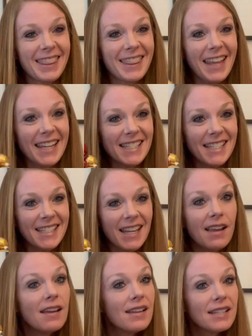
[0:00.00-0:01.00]
that's it.
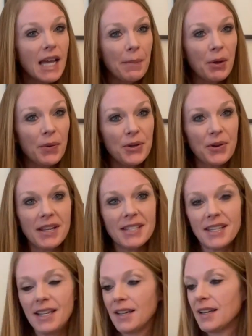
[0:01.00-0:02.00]
Tell me what you guys
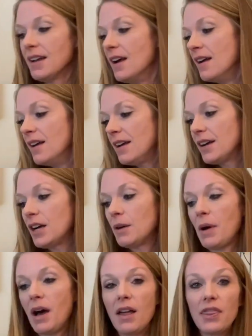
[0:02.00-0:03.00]
think.
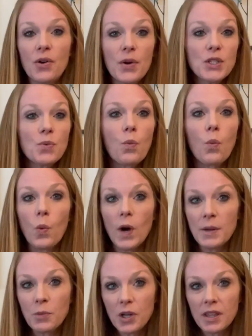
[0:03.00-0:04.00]
There was
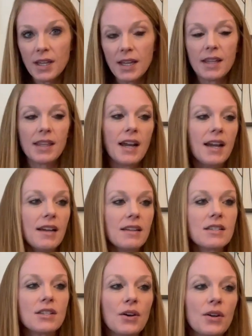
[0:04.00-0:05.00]
one more thing that I
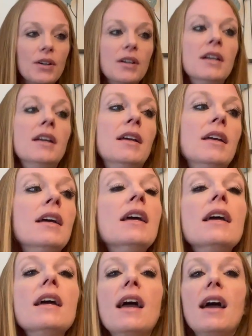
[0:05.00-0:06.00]
saw
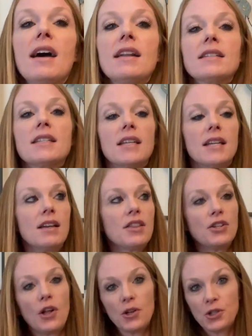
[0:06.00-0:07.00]
at the
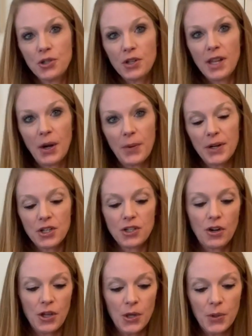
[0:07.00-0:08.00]
Dollar Tree that I wanted to show
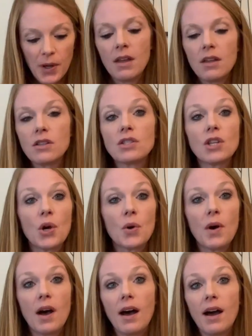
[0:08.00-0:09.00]
you. So